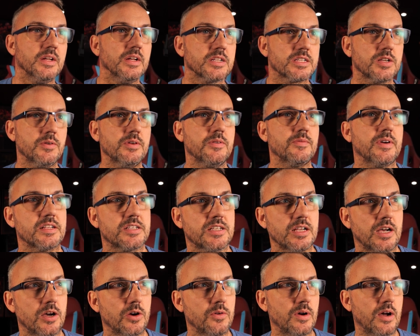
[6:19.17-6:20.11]
So anyway,
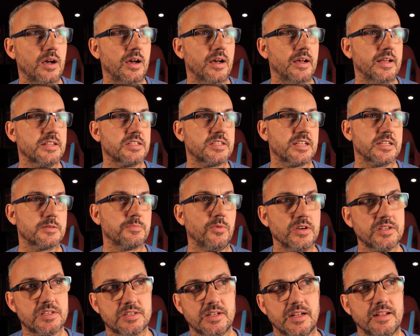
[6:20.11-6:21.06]
it says,
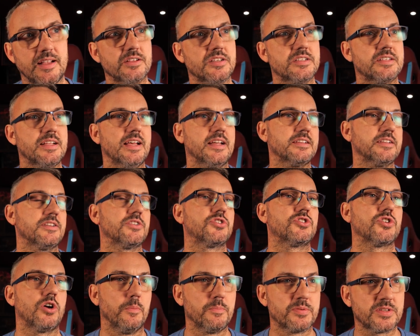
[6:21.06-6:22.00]
Moyes has done an outstanding
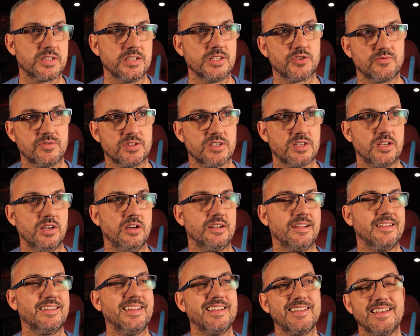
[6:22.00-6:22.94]
job since
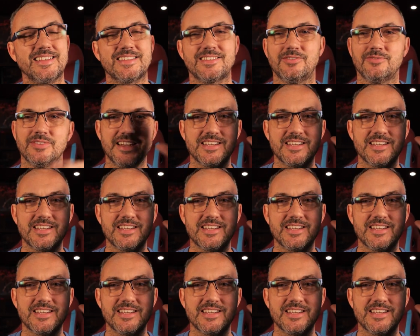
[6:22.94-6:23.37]
returning. That's